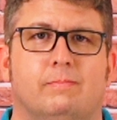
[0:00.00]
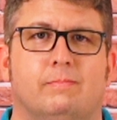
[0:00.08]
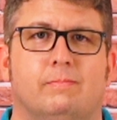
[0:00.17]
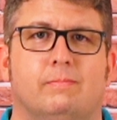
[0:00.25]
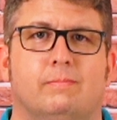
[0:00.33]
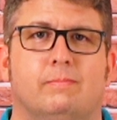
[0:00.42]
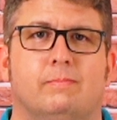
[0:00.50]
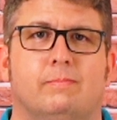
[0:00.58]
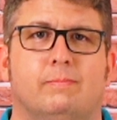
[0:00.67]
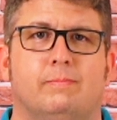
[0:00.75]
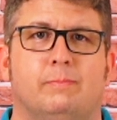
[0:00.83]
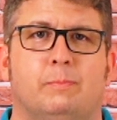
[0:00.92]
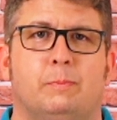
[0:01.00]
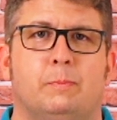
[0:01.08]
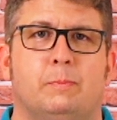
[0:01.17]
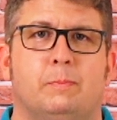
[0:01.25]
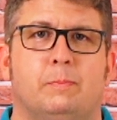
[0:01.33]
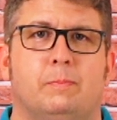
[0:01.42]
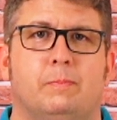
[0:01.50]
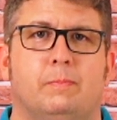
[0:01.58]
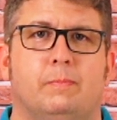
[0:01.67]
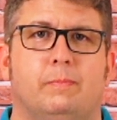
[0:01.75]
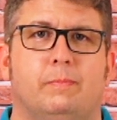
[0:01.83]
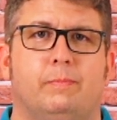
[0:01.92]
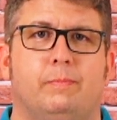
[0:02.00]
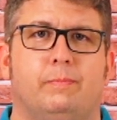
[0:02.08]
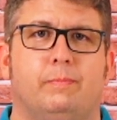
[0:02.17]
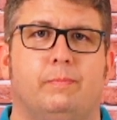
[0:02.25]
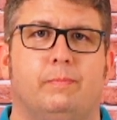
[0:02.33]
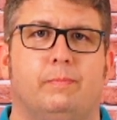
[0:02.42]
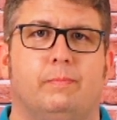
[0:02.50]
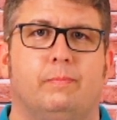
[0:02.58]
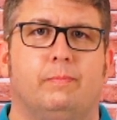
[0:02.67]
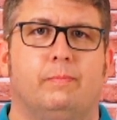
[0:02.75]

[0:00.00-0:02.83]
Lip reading: [no speech]